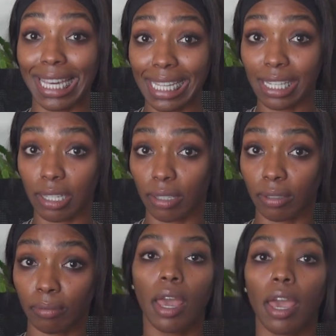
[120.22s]
EAT,
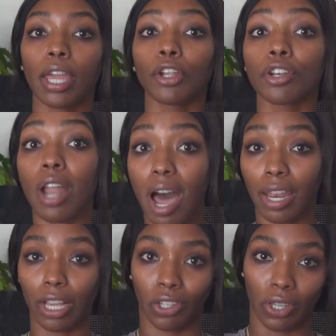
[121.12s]
and your
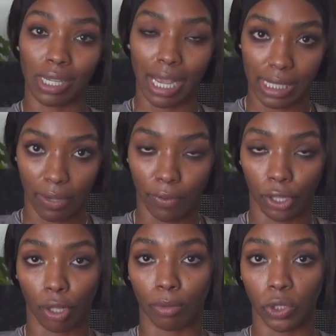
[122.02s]
non-exercise
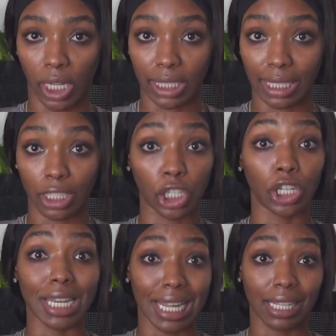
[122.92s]
activity thermogenesis, your
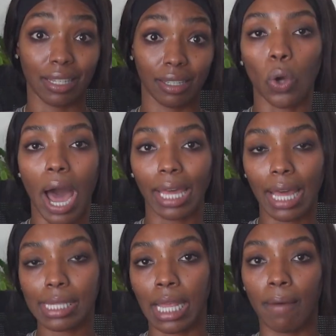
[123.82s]
NEAT. So I
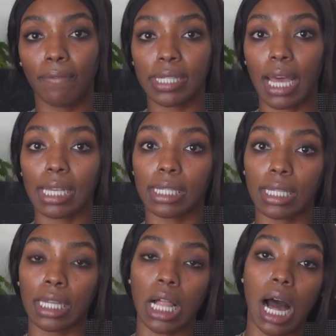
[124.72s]
like to emphasize
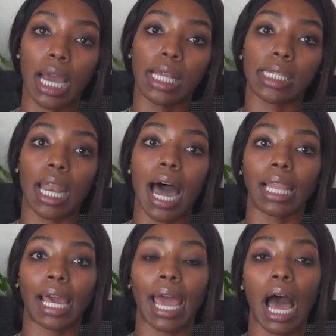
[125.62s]
this to clients and highlight